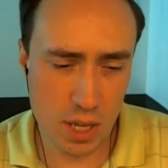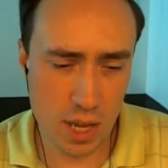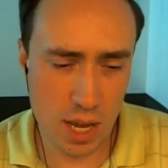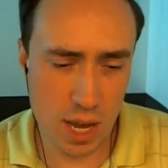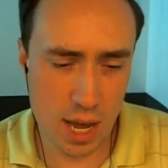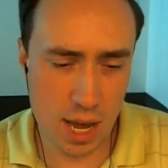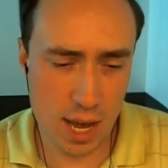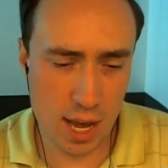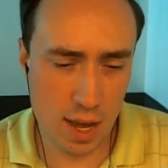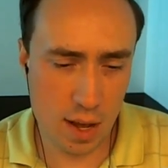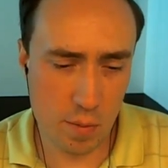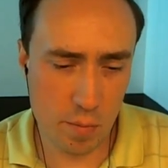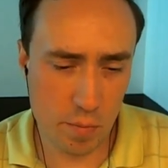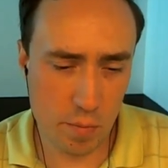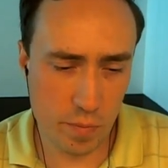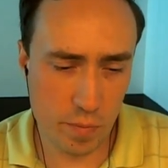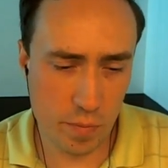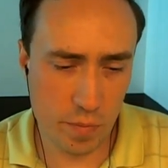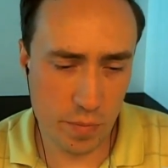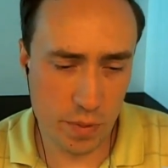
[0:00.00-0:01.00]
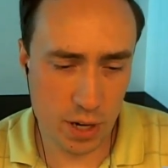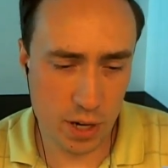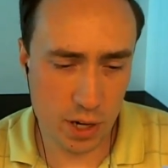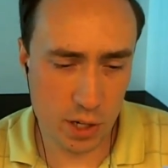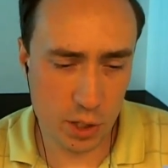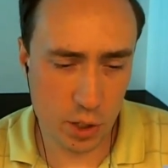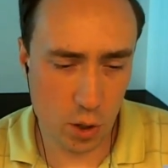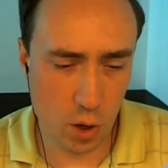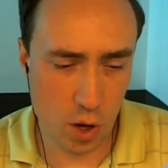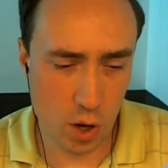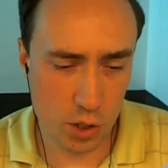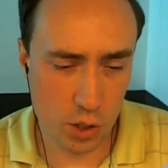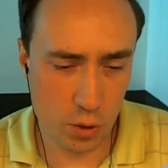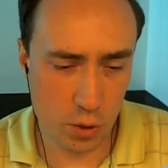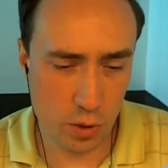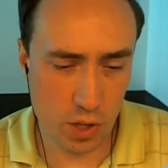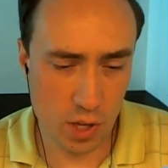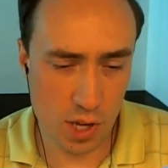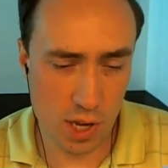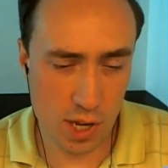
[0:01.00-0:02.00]
Um, there's also
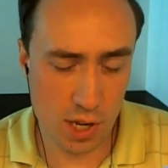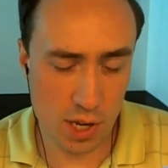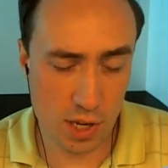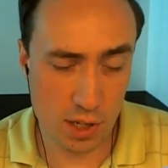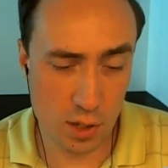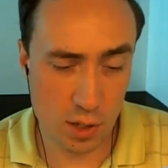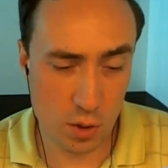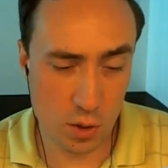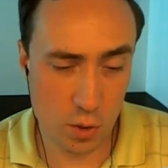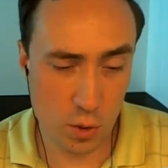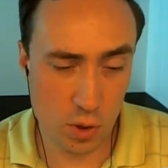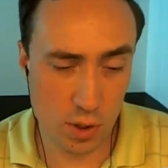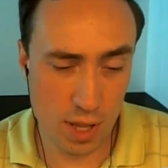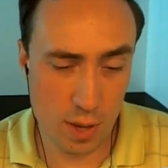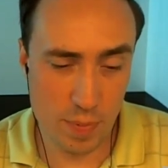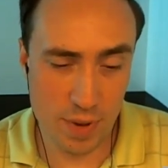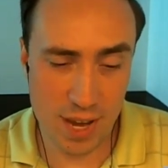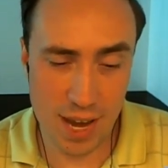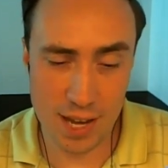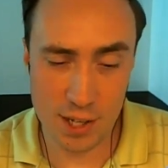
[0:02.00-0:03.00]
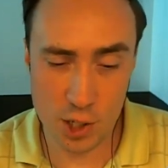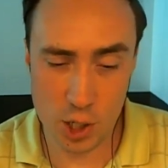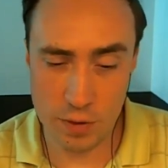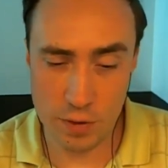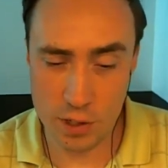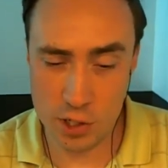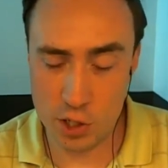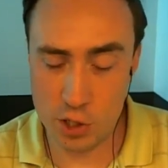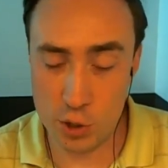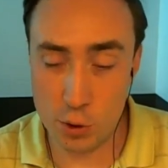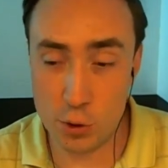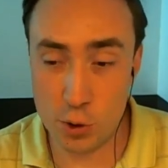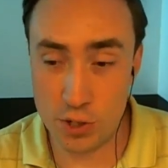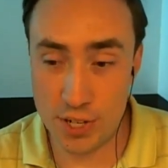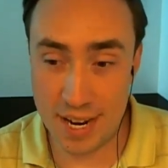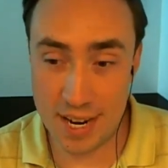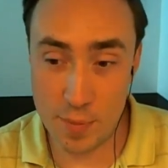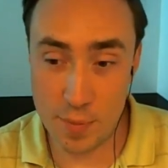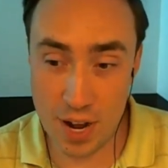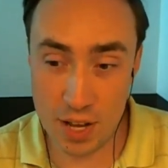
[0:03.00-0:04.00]
the Google A P I Services user
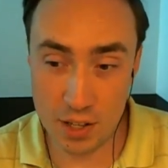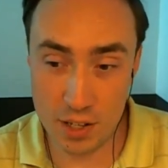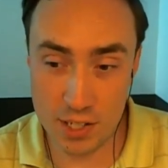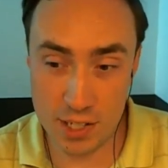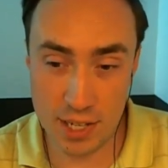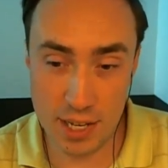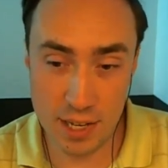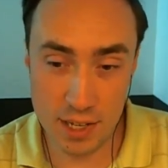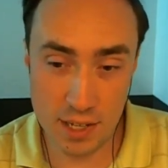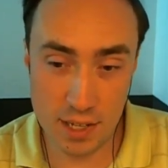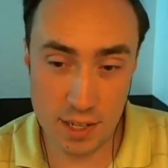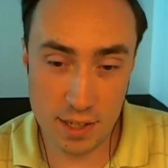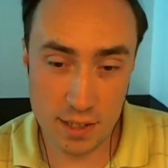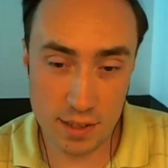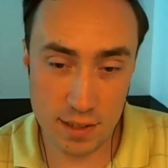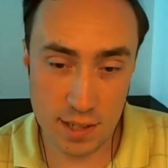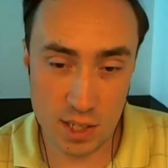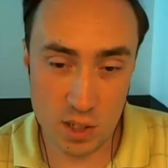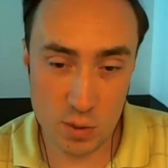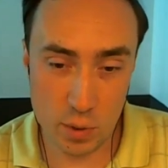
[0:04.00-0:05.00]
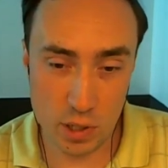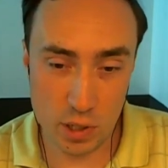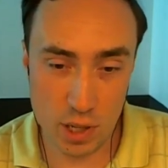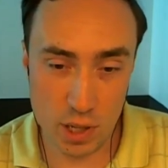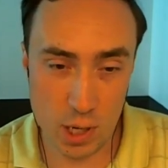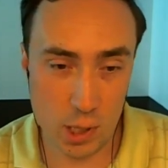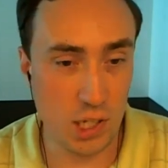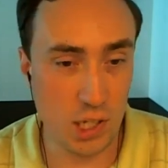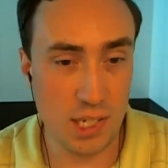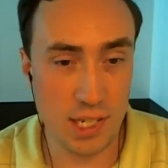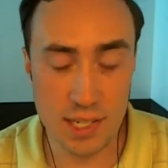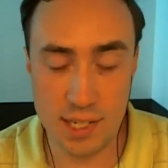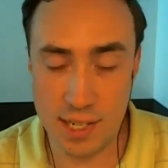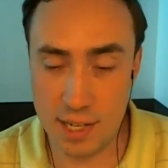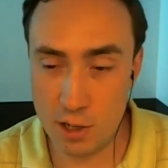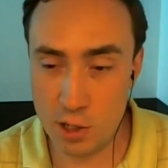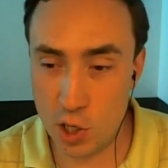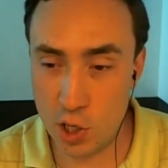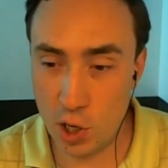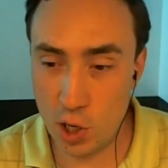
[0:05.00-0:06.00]
data policy. That's where a lot of the
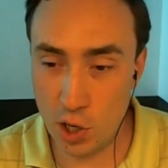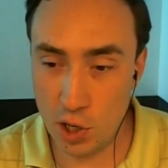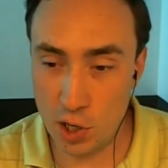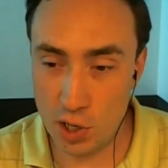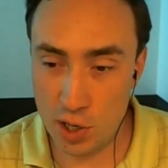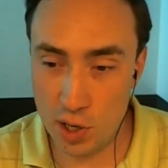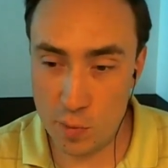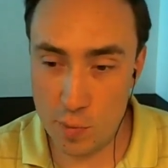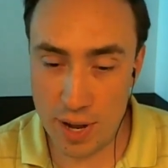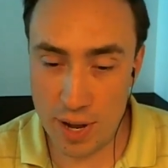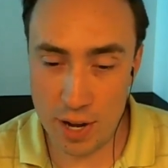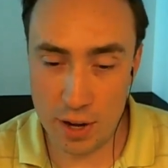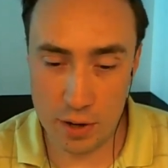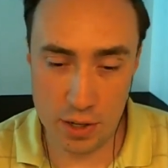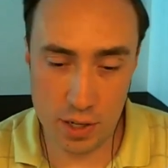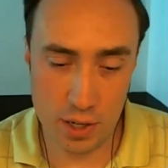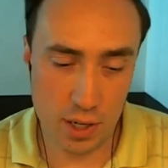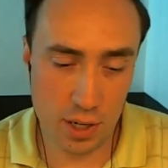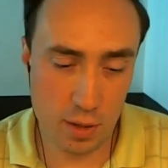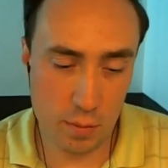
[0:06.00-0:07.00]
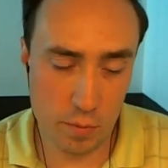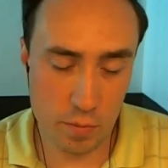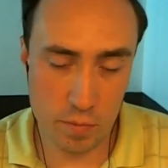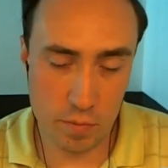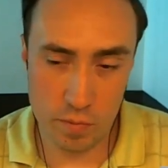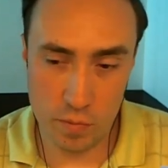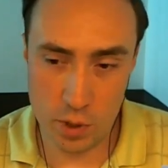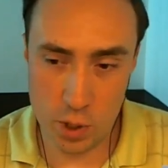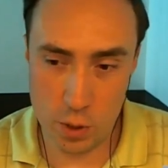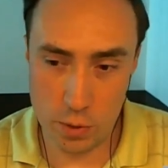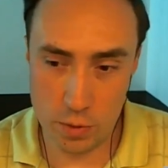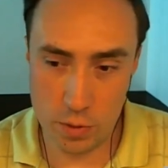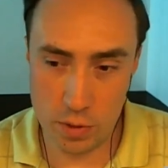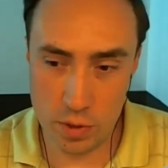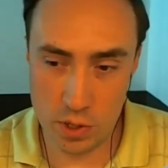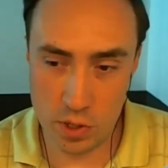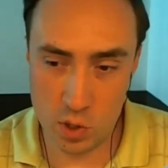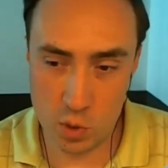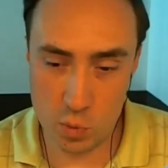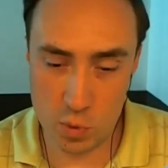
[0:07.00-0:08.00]
details are about um, you know,
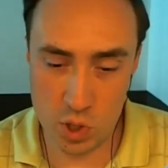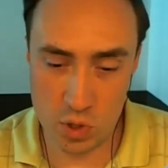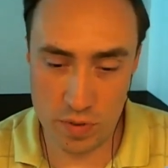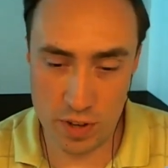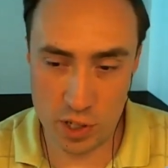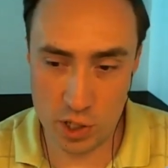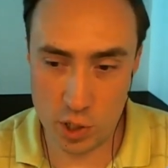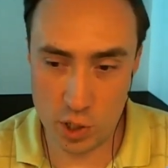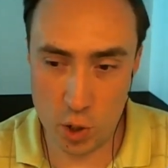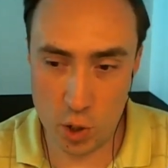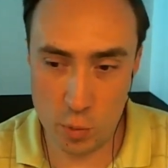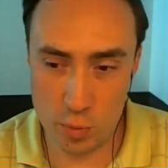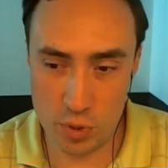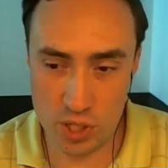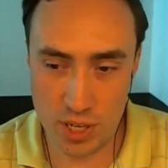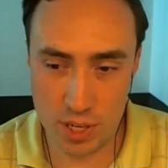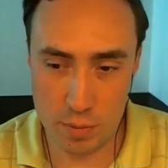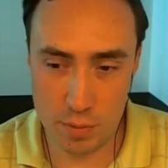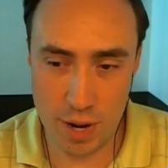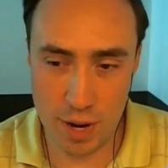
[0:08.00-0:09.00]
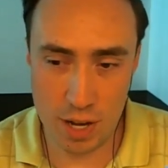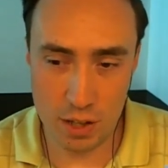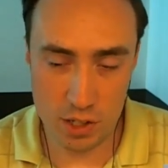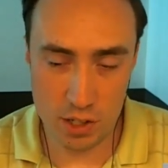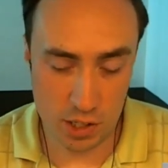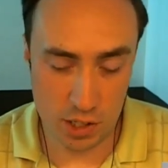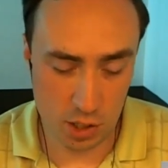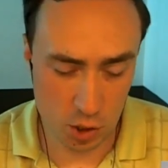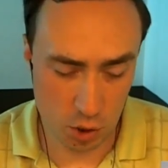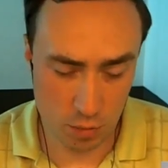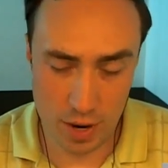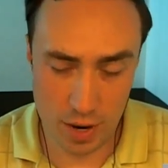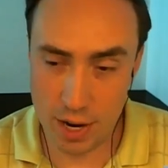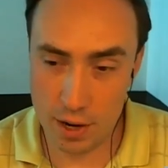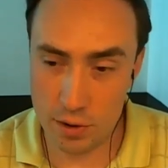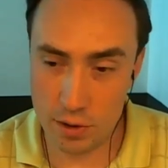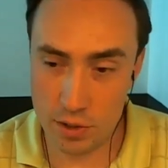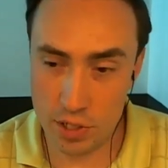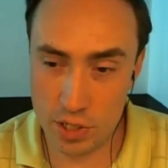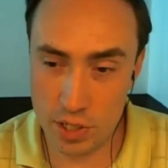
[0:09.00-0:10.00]
the specific scopes and policies
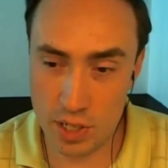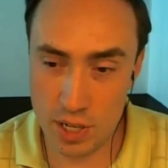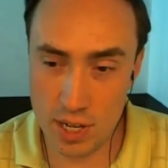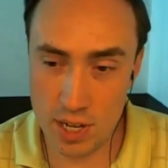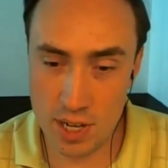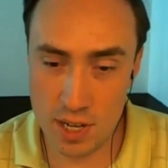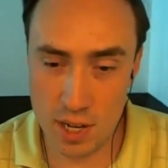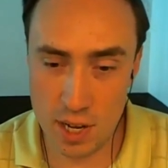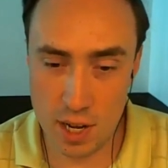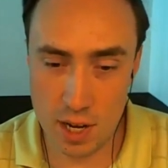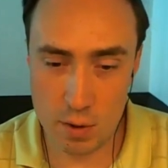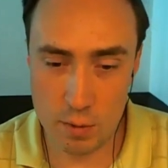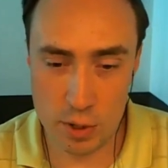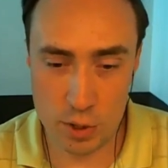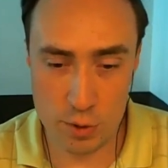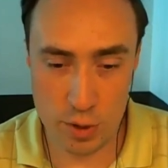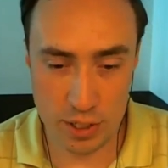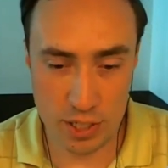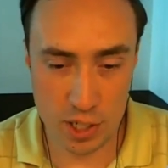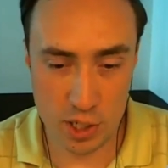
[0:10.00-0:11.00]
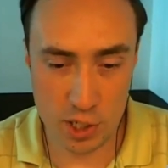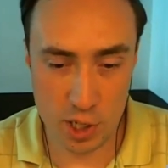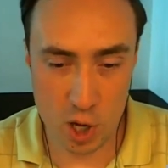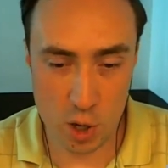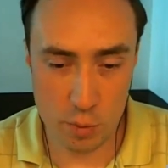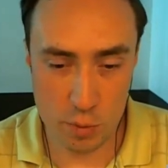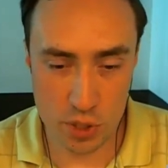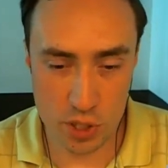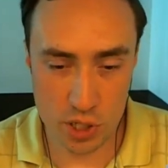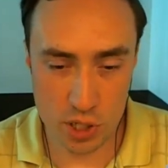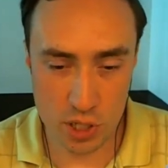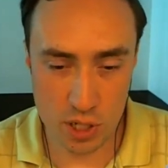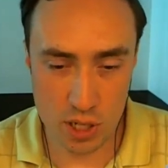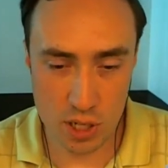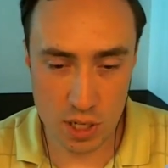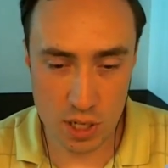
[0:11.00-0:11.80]
around uh, restricted scopes.